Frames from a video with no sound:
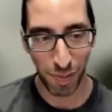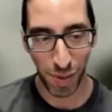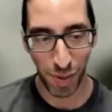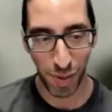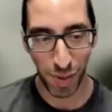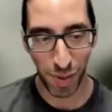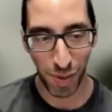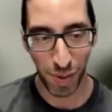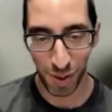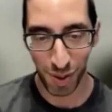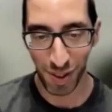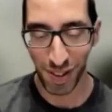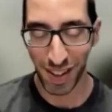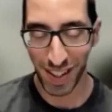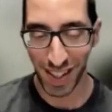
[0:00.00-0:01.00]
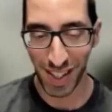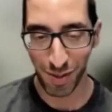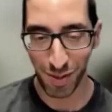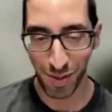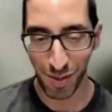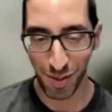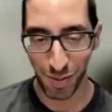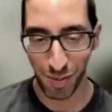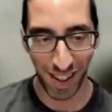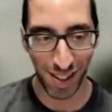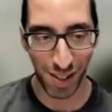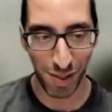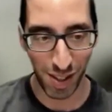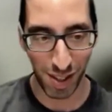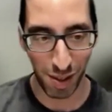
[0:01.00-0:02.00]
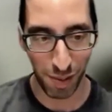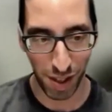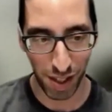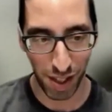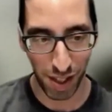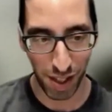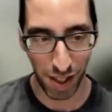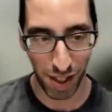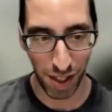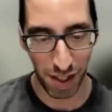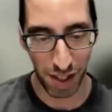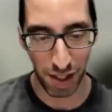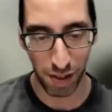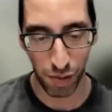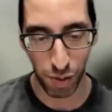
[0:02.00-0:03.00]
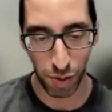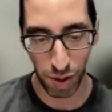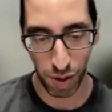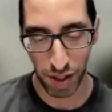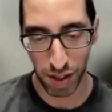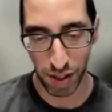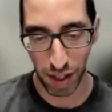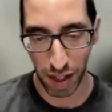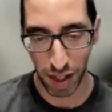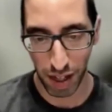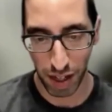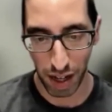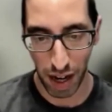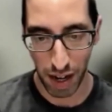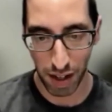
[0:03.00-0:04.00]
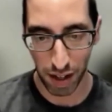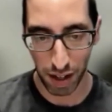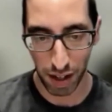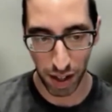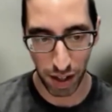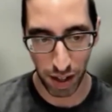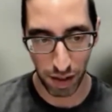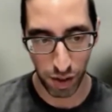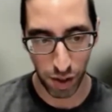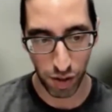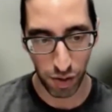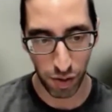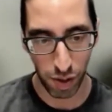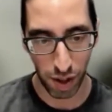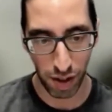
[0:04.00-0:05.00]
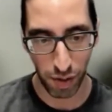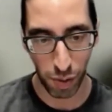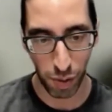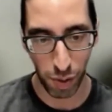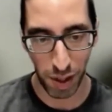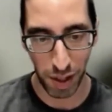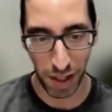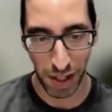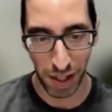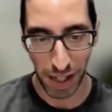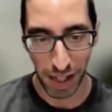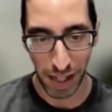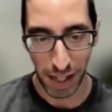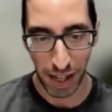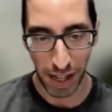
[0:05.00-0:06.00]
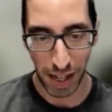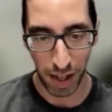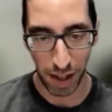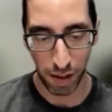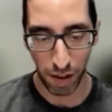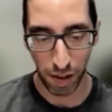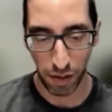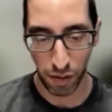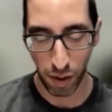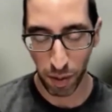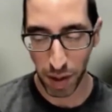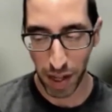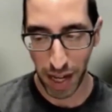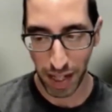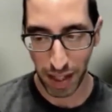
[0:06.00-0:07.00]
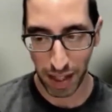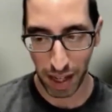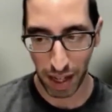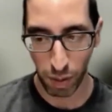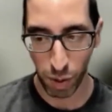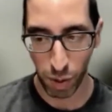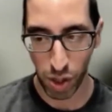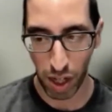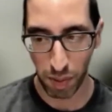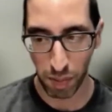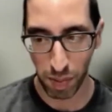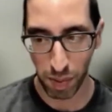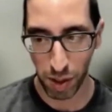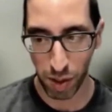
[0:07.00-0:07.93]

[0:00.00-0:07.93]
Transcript: principle. It's pretty hard, but something that is, of course, a target and vision for everyone. From that, I would jump